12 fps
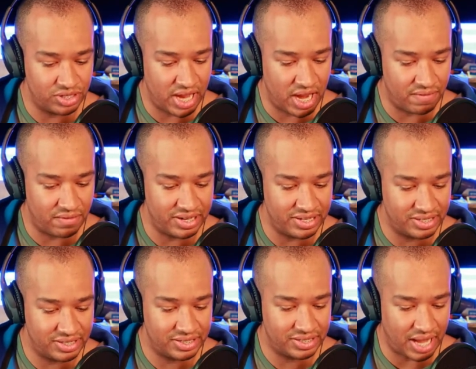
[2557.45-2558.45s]
every
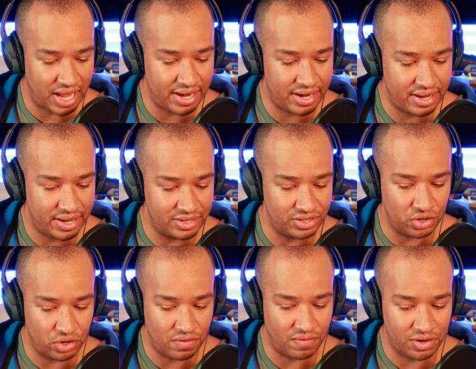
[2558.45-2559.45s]
site is
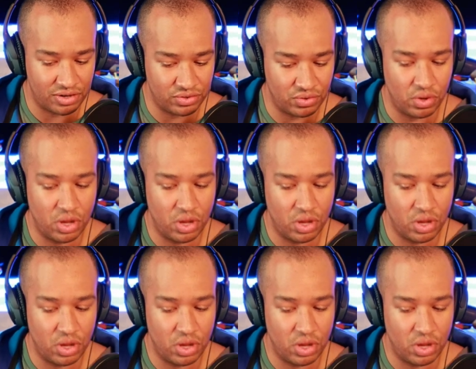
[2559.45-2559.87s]
universal